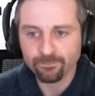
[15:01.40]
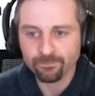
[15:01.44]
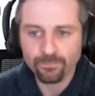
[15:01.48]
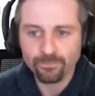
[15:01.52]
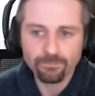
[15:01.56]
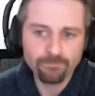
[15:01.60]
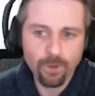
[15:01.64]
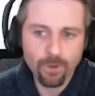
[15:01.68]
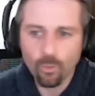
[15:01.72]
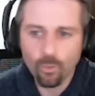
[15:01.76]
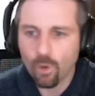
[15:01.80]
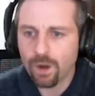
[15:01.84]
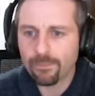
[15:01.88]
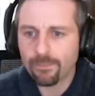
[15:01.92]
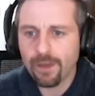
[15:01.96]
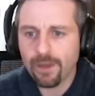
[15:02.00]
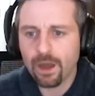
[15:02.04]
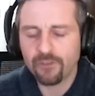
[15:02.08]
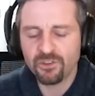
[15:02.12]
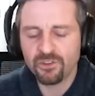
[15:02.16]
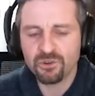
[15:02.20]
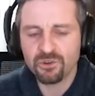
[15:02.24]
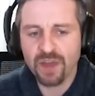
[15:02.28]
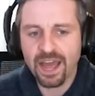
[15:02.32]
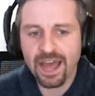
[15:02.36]
But what
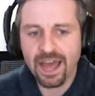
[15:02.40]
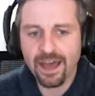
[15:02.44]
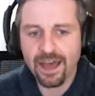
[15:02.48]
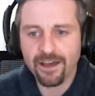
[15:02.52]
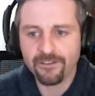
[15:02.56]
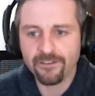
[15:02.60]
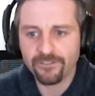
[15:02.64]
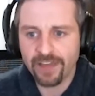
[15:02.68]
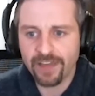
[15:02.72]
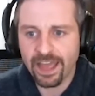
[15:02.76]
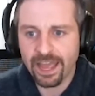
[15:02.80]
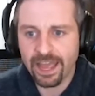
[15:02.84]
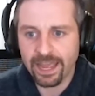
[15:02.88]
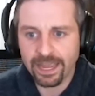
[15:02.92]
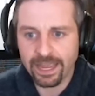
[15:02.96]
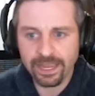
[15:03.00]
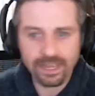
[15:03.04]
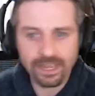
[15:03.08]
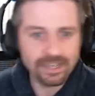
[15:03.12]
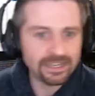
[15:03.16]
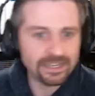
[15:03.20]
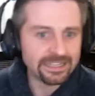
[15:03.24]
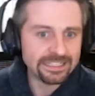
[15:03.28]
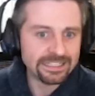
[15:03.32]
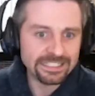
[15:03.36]
about if you have
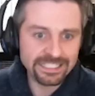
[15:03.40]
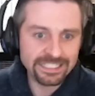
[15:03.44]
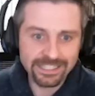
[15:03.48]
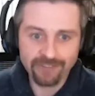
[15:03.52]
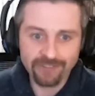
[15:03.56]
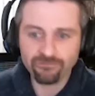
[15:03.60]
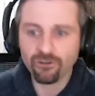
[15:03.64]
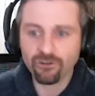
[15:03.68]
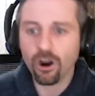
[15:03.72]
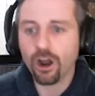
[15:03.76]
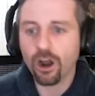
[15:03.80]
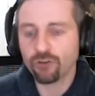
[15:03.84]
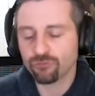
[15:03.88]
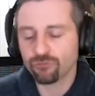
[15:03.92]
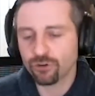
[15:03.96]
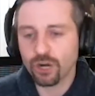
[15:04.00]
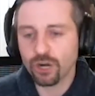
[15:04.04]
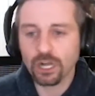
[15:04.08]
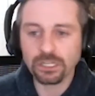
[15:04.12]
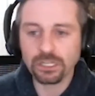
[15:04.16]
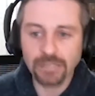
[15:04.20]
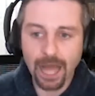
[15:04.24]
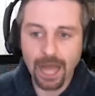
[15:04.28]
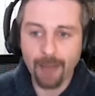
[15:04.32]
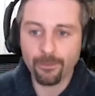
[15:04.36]
a several hundred
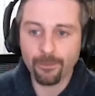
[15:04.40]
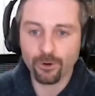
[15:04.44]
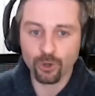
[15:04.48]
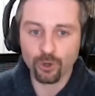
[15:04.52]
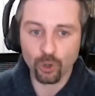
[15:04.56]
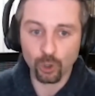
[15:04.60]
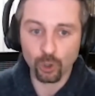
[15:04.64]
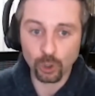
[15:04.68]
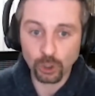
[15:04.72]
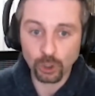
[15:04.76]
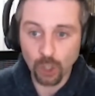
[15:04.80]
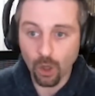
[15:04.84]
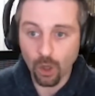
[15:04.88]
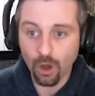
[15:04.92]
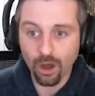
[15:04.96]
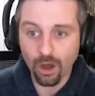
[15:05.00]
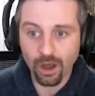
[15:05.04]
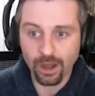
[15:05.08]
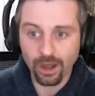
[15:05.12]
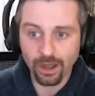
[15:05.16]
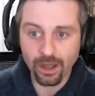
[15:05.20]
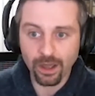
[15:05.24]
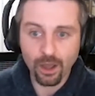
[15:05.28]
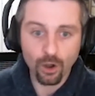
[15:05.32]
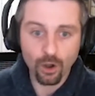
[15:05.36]
kilometer
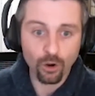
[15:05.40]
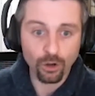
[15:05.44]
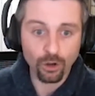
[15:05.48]
long